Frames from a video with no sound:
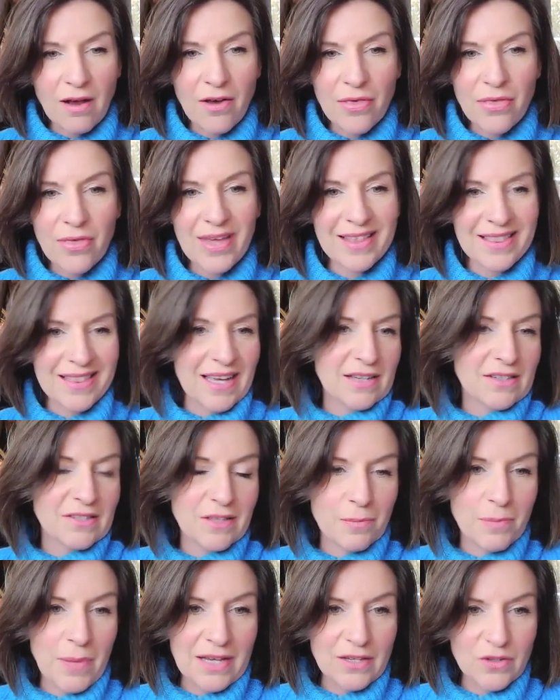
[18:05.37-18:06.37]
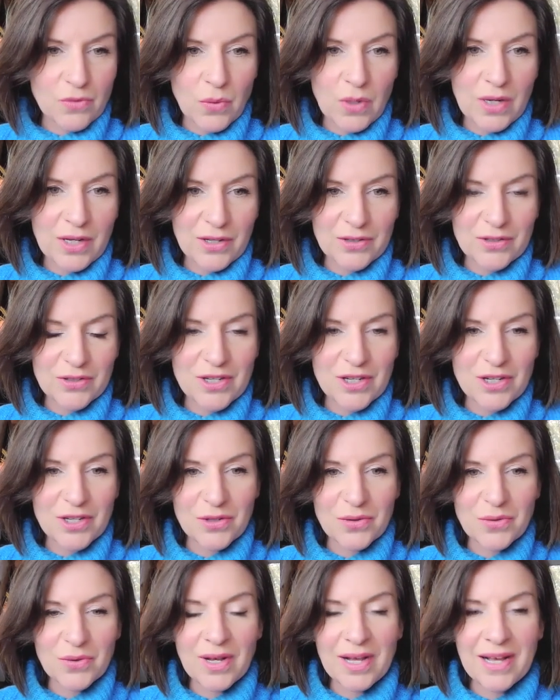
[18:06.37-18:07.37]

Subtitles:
I think that's the best we can do.